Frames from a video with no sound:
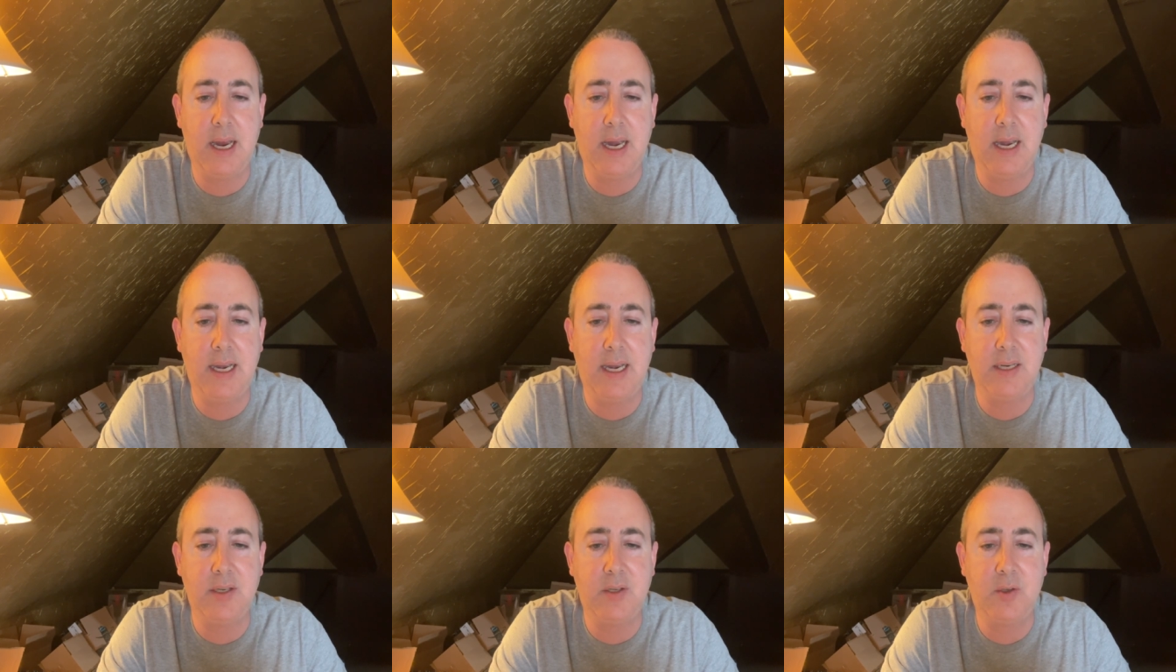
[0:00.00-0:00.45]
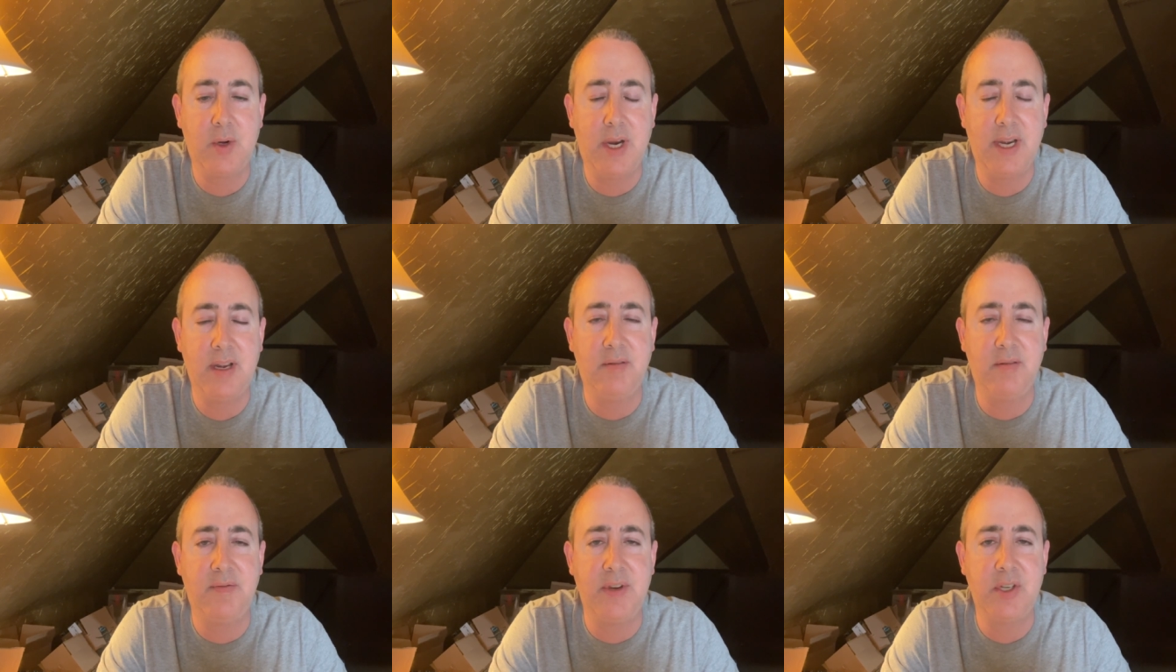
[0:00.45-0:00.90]
And try
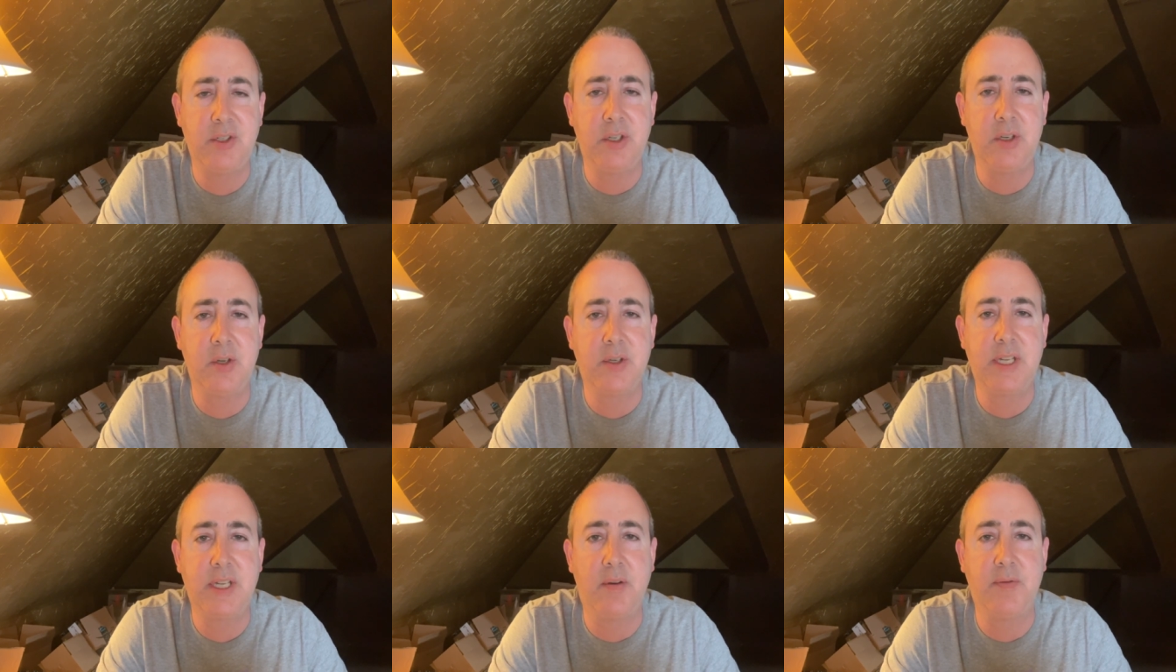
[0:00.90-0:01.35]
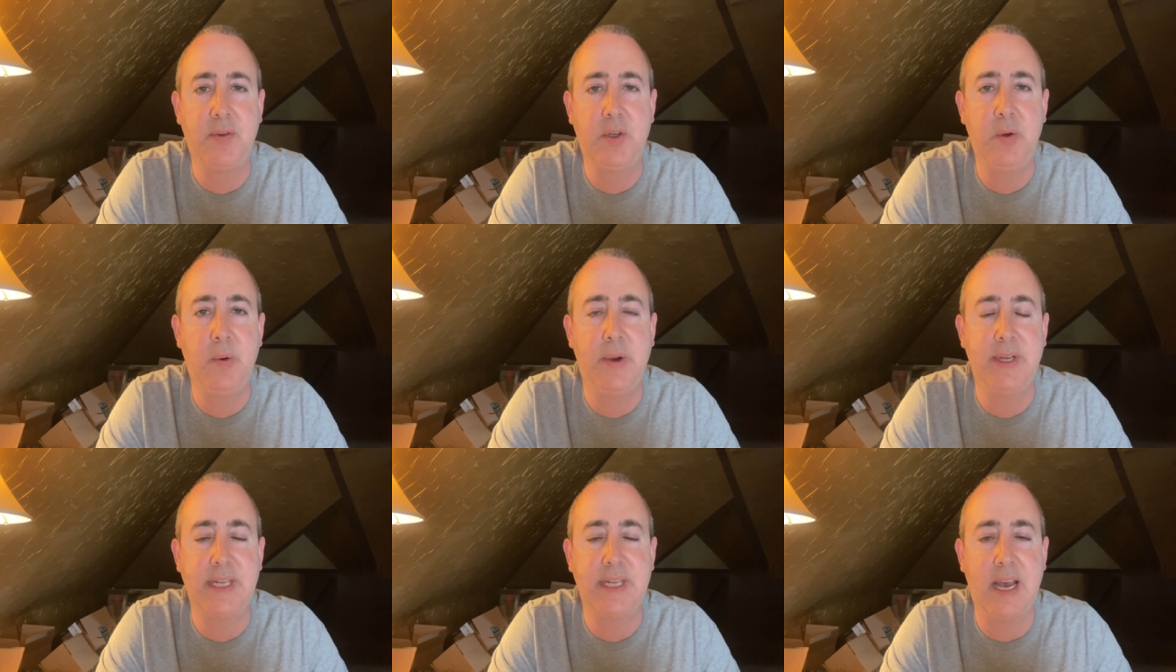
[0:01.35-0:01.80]
to envision yourself
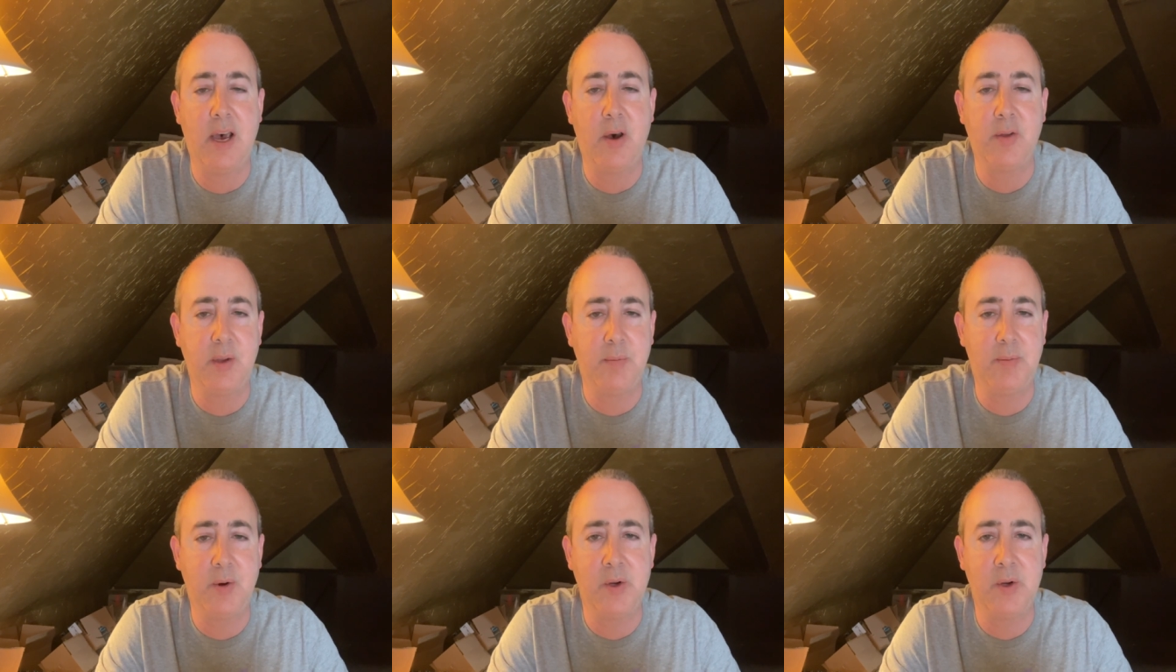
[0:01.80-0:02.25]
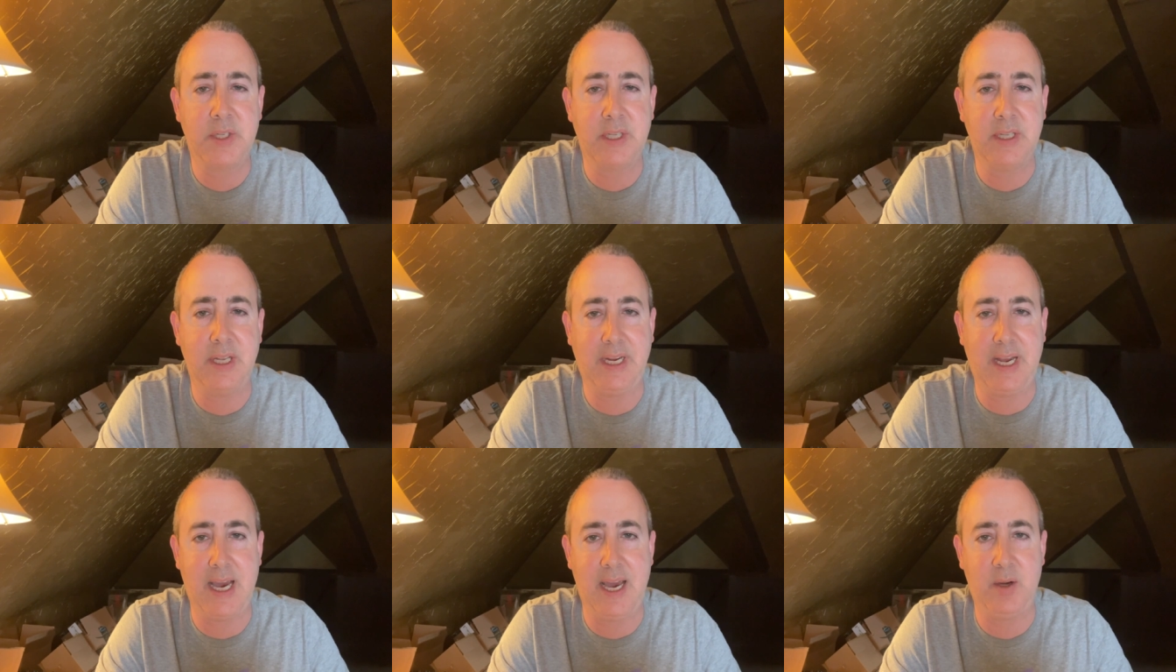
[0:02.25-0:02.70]
too as a healthy person.
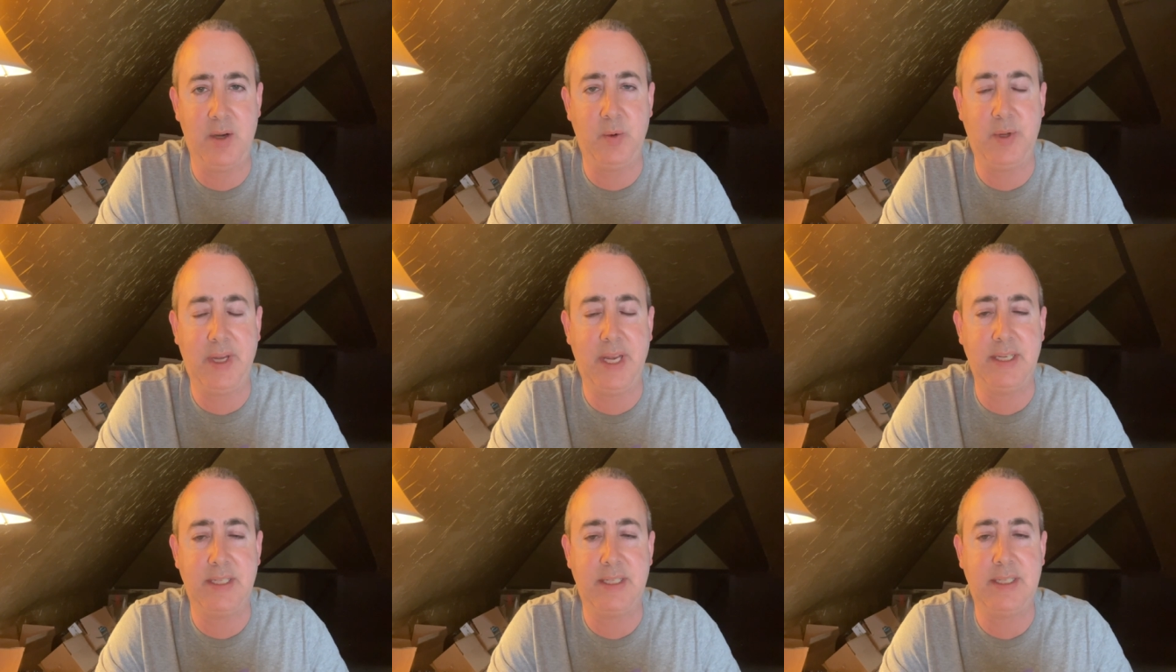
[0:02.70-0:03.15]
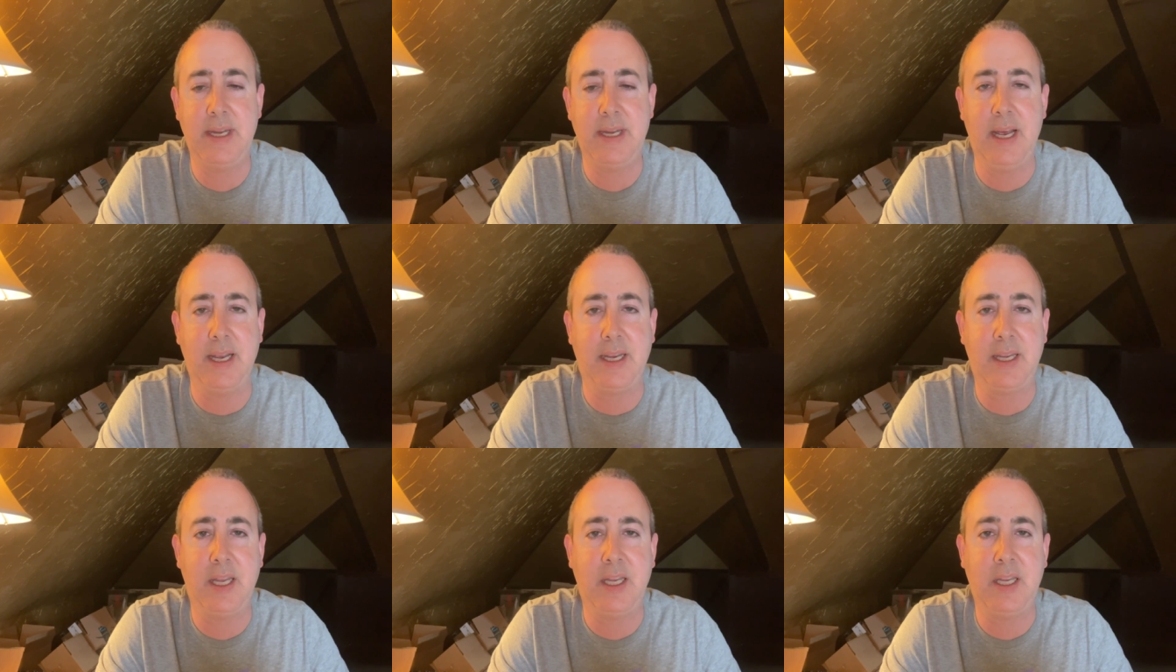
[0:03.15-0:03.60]
Like, I don't get
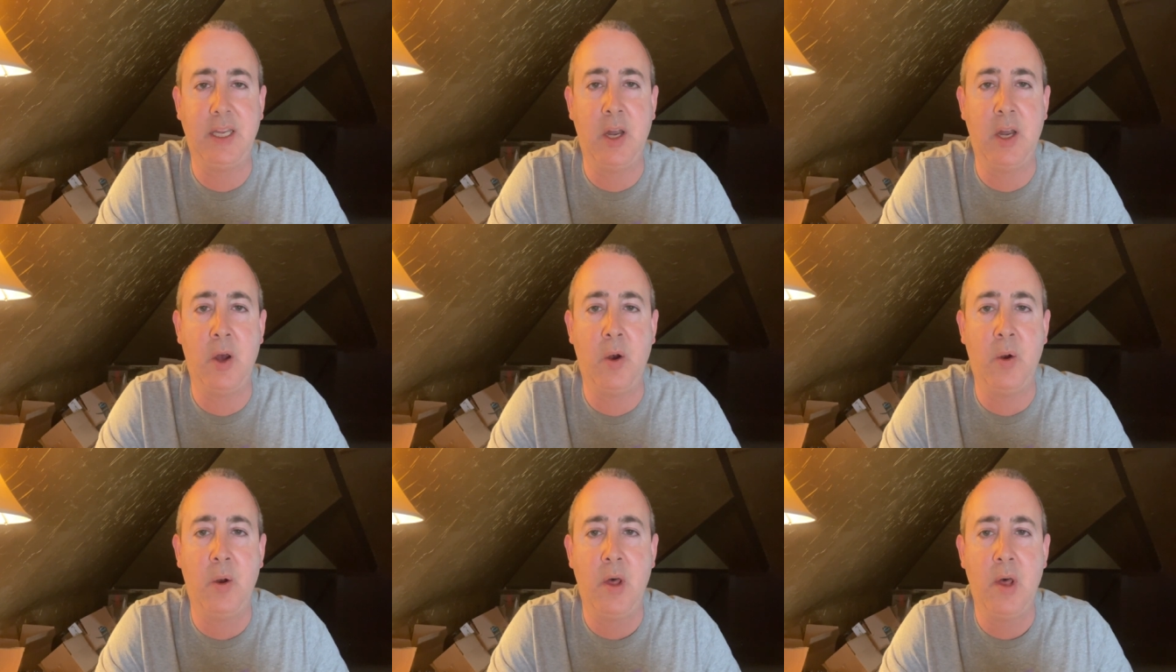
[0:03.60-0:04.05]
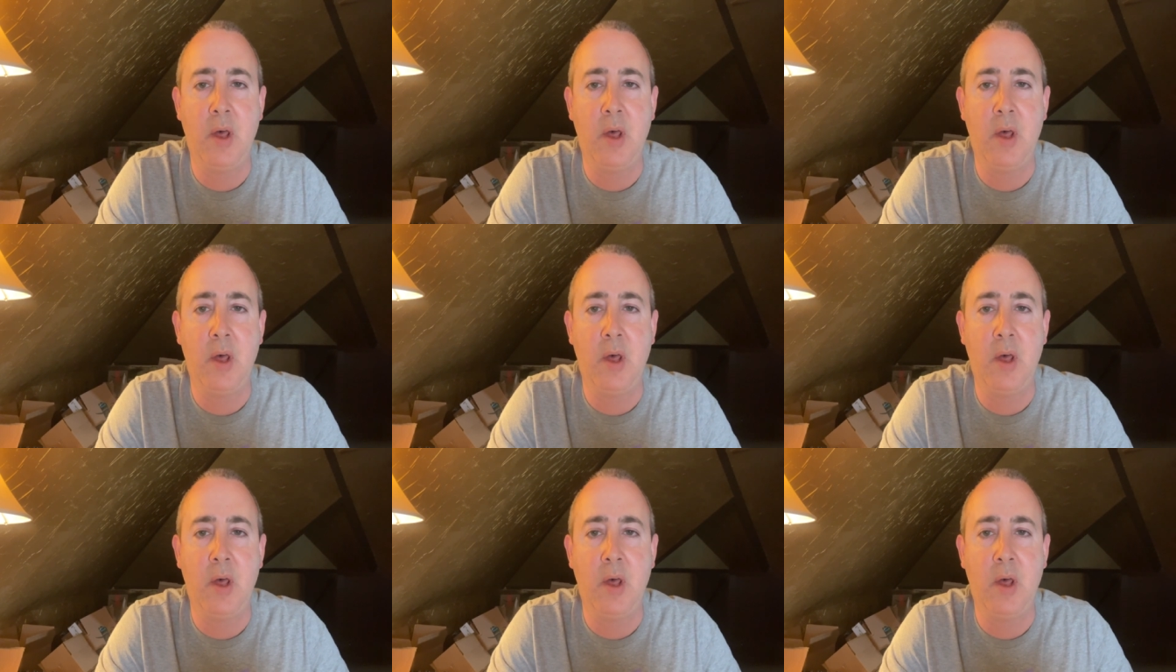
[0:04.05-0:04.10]
sick, you know.